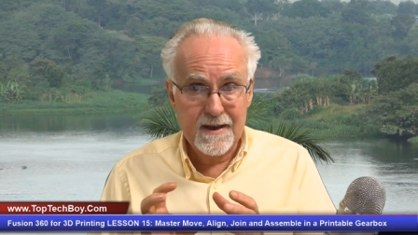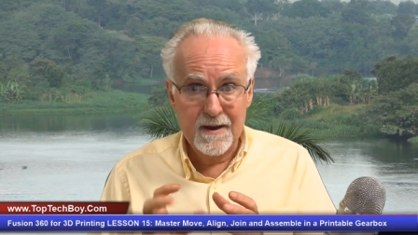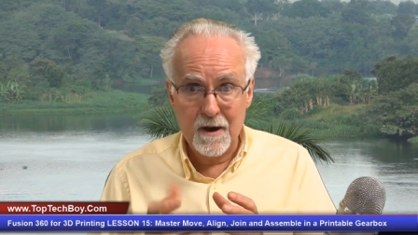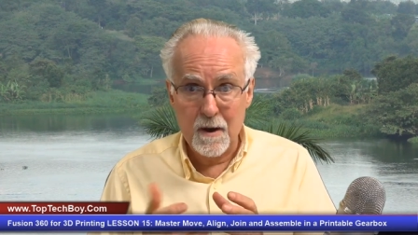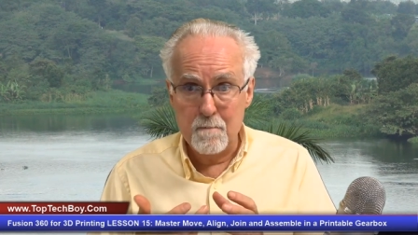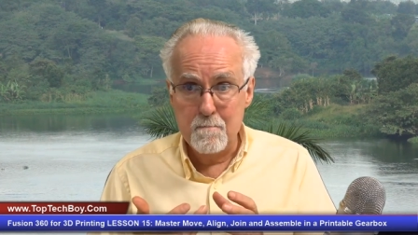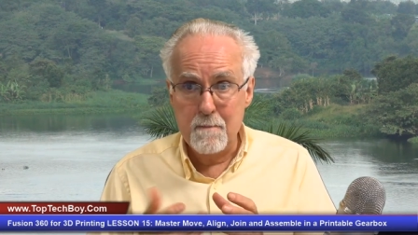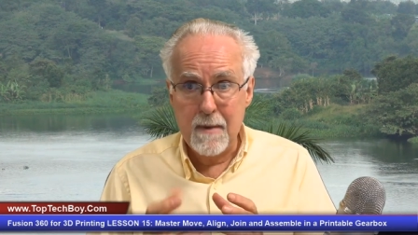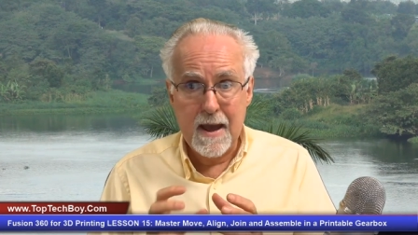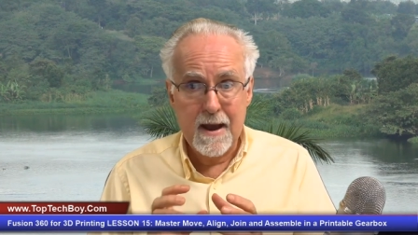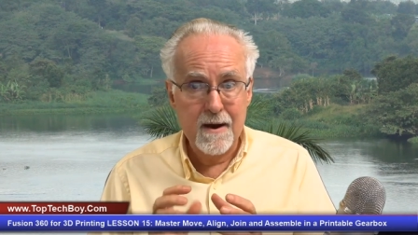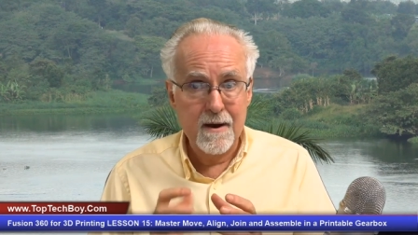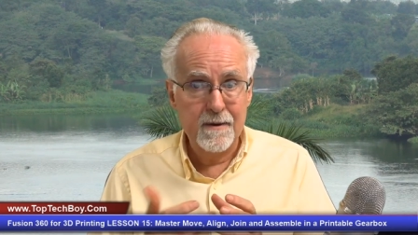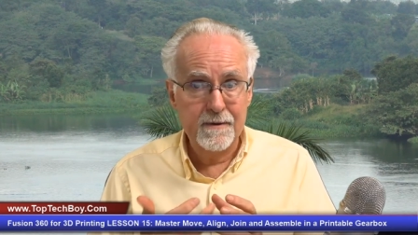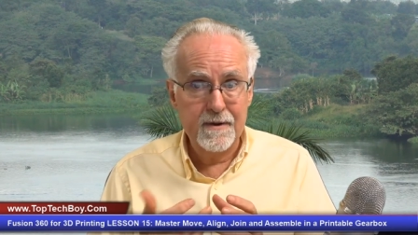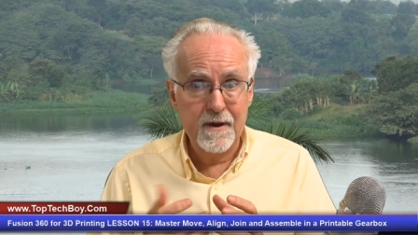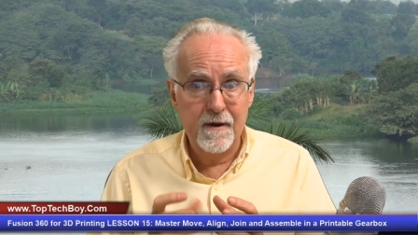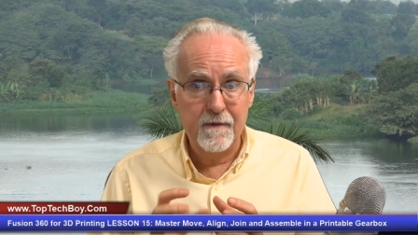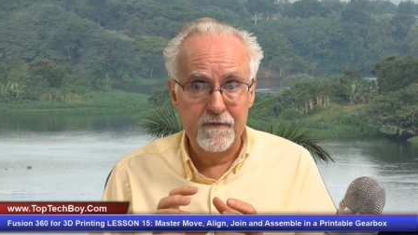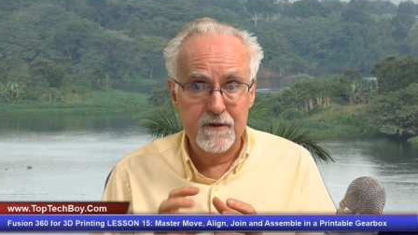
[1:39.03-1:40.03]
amount
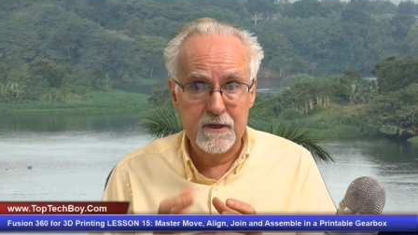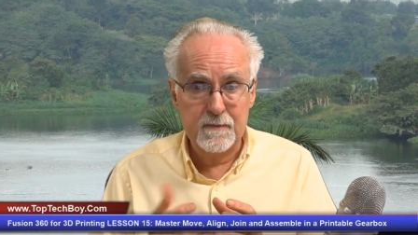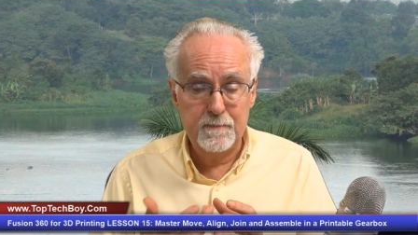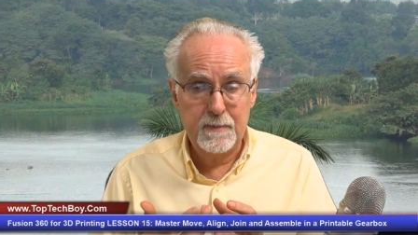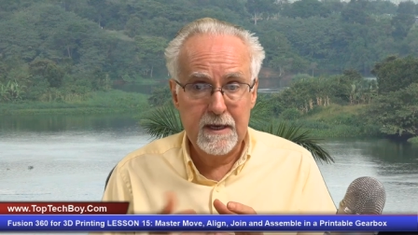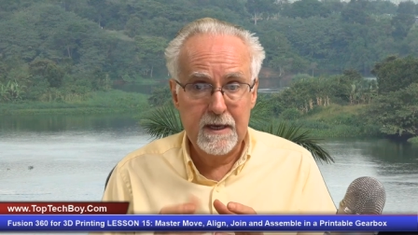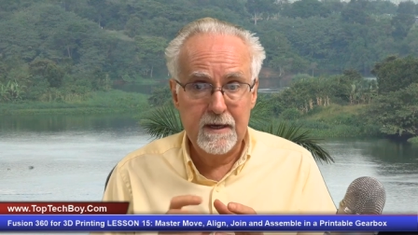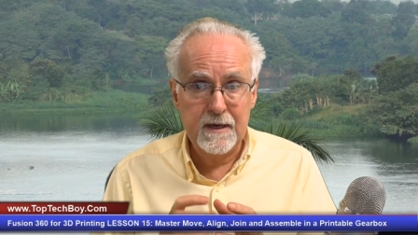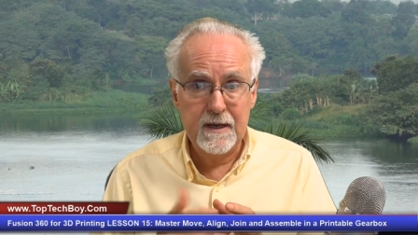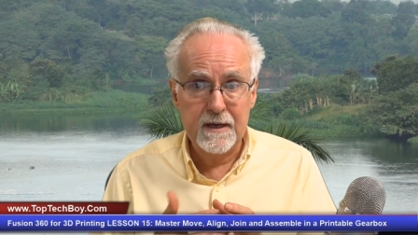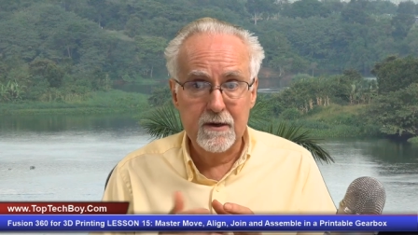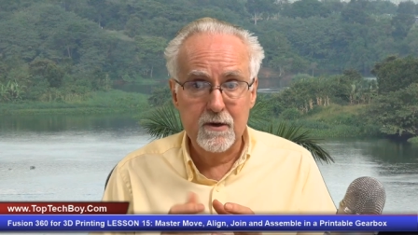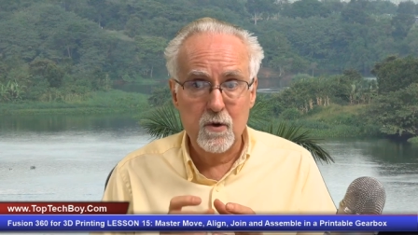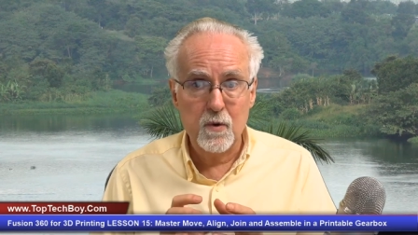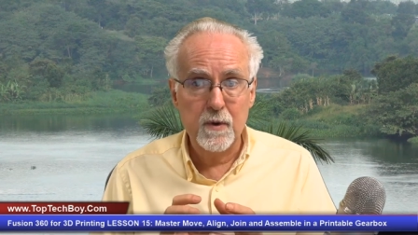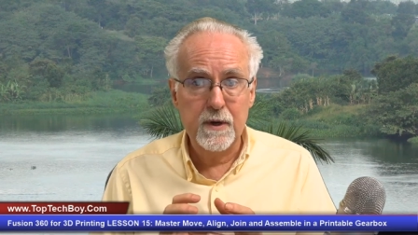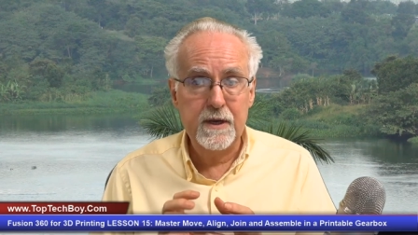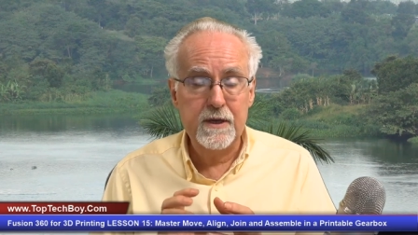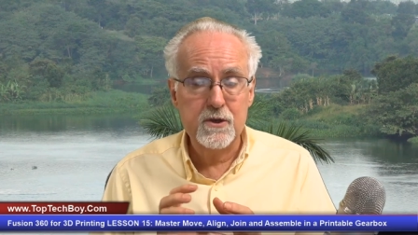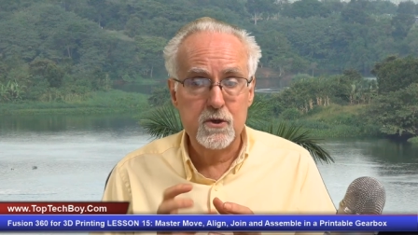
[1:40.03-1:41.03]
of speed
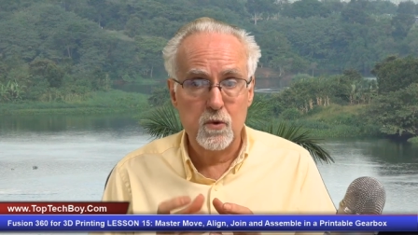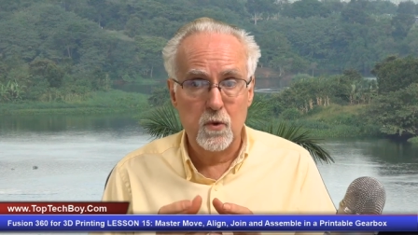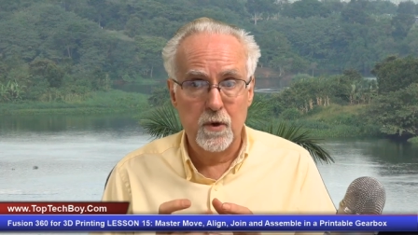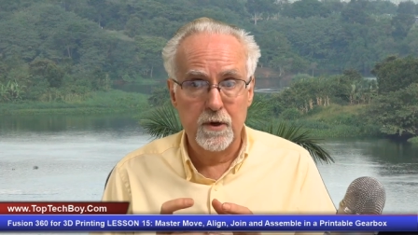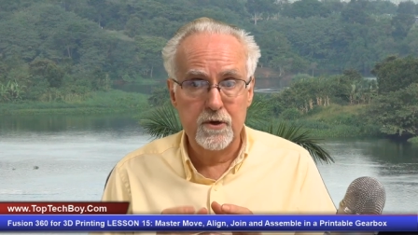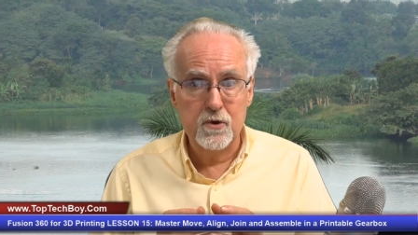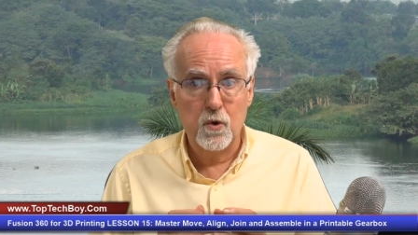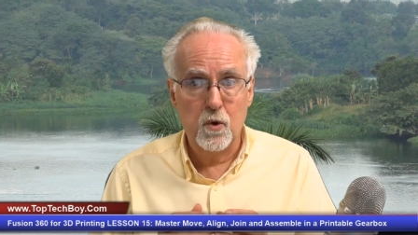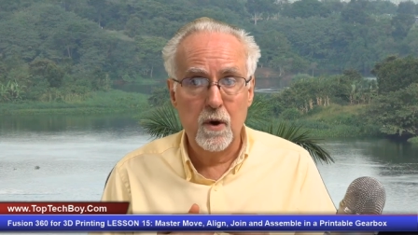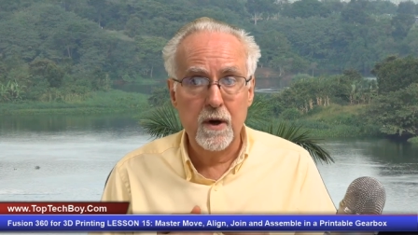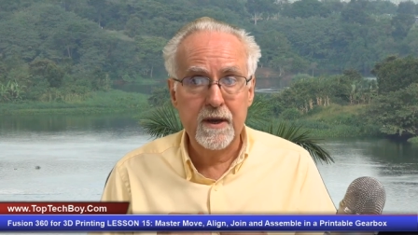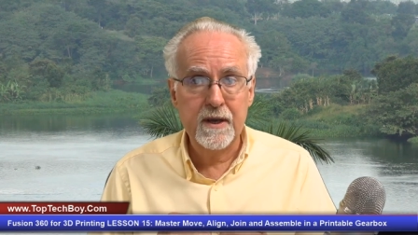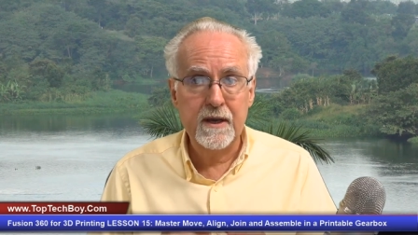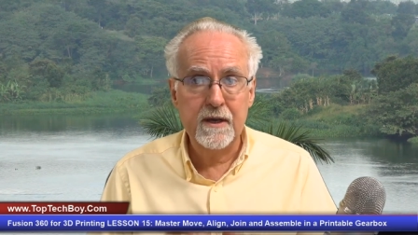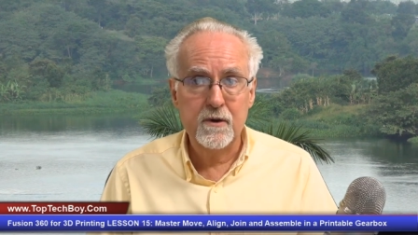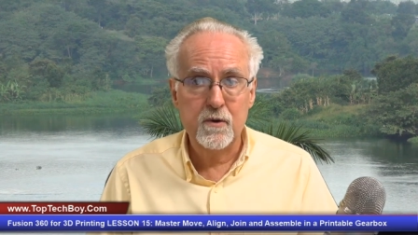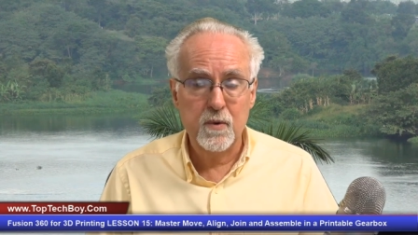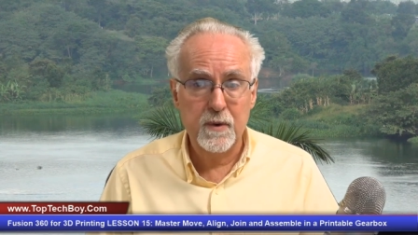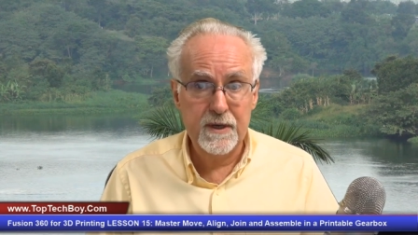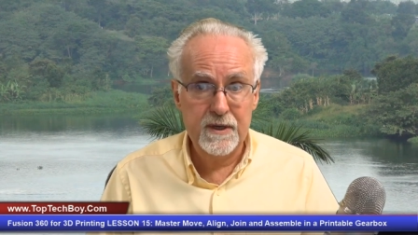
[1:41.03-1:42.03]
increase or torque
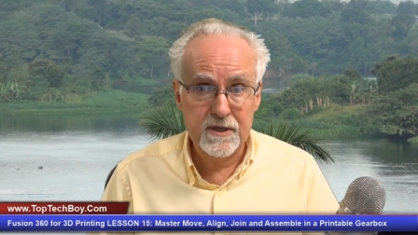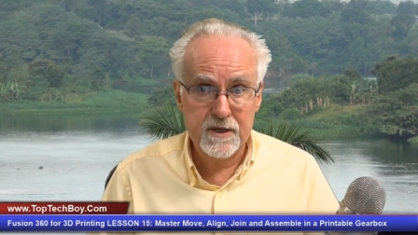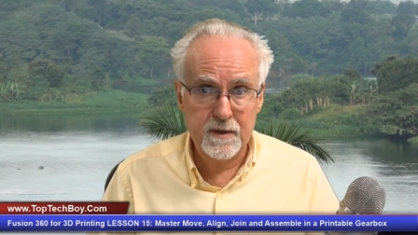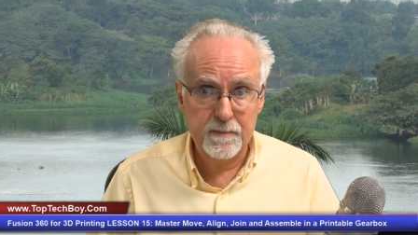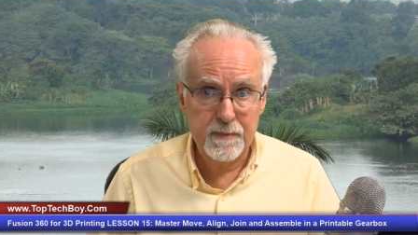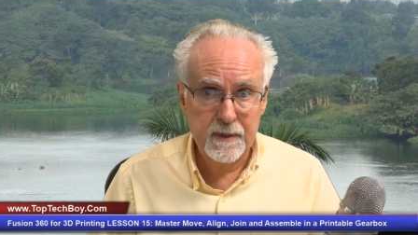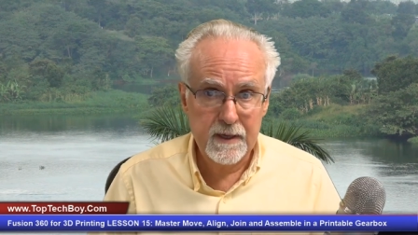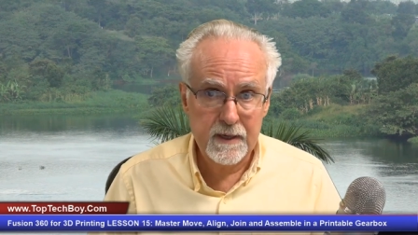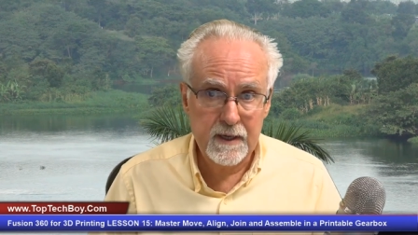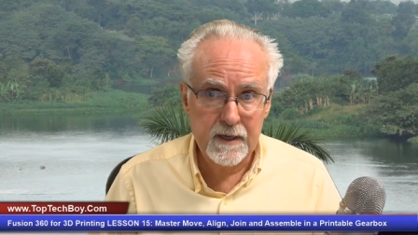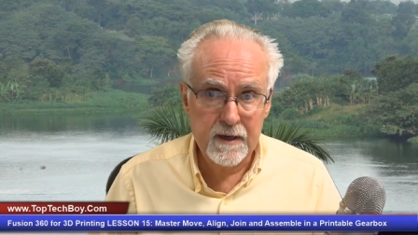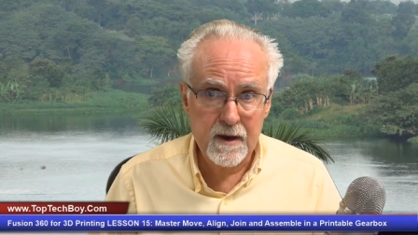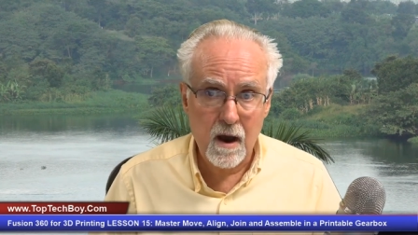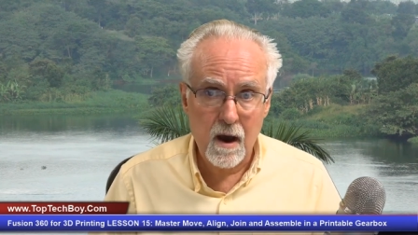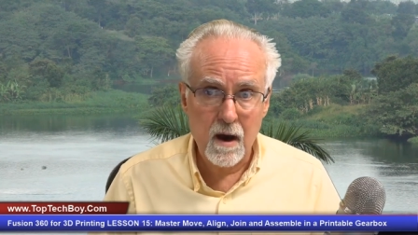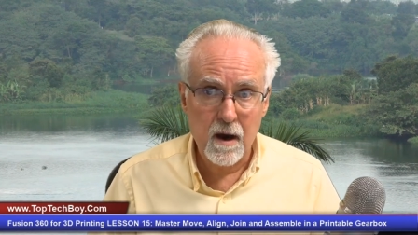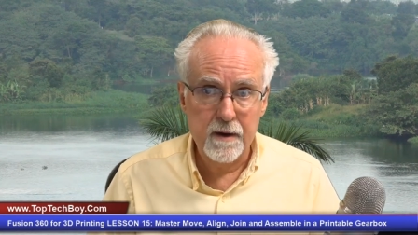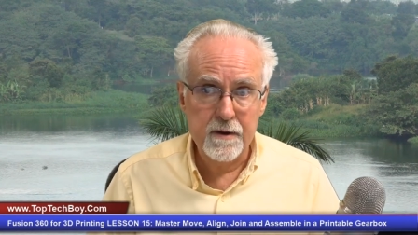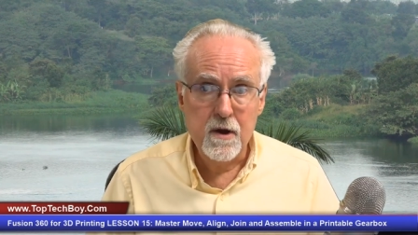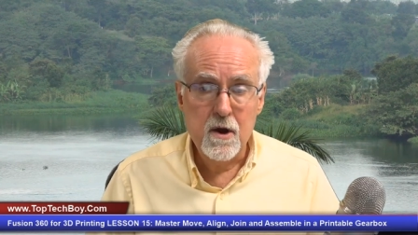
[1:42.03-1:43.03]
increase depending
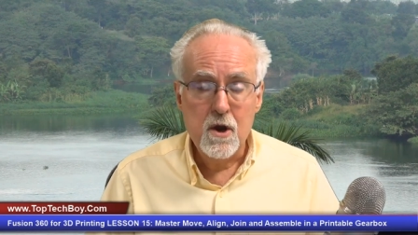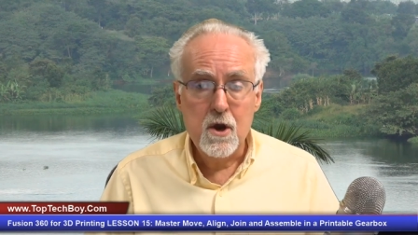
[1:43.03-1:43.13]
on